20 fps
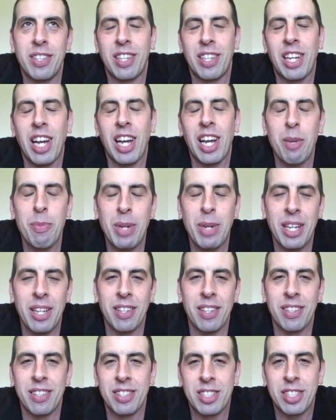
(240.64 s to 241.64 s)
came
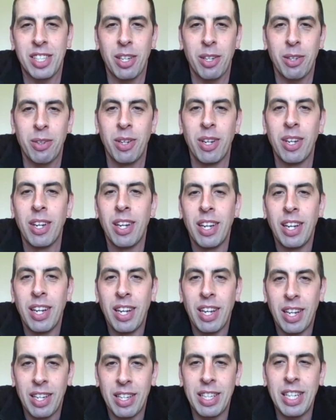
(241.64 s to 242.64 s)
in. So
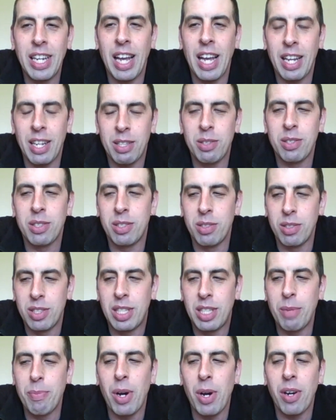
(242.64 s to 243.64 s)
yeah,
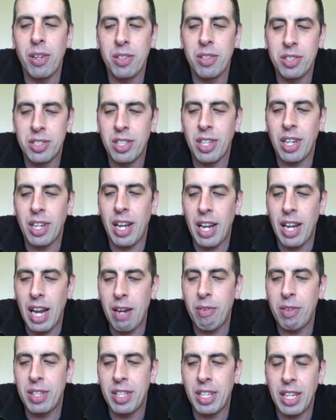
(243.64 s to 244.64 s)
demand and
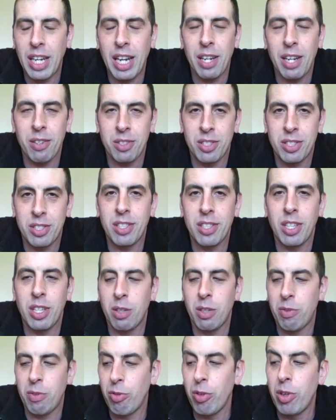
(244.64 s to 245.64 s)
everything else are
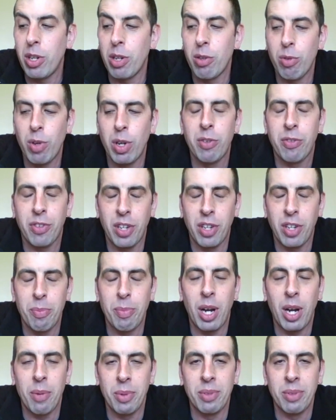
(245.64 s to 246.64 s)
through the roof at the
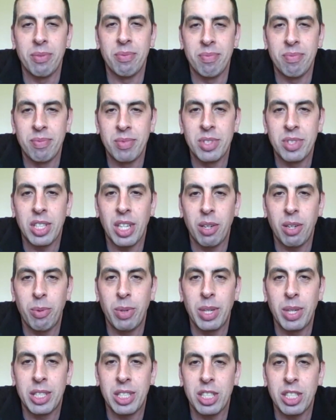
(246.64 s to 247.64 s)
moment. So we're
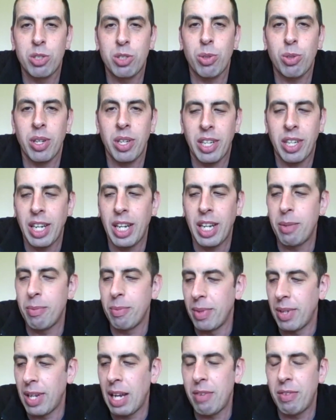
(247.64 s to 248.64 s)
just trying to keep
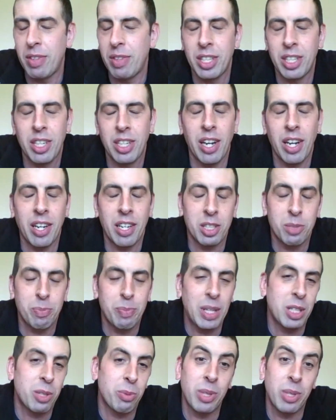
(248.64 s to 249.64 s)
everything going as
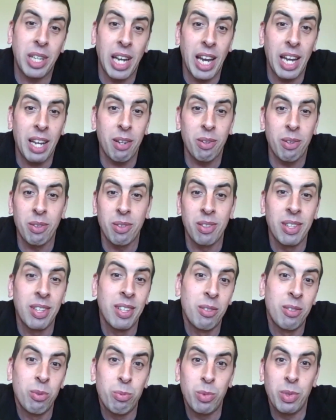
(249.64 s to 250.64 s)
best we can
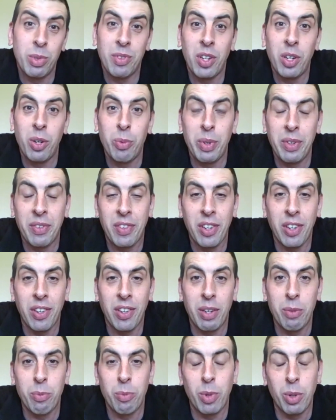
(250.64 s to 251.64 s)
with who we've got
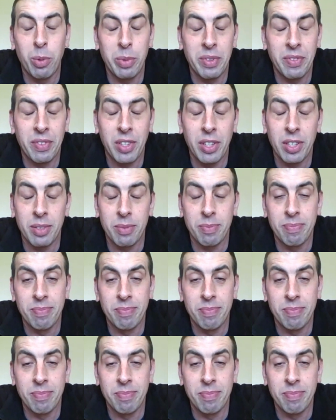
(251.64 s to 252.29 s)
and what we've got.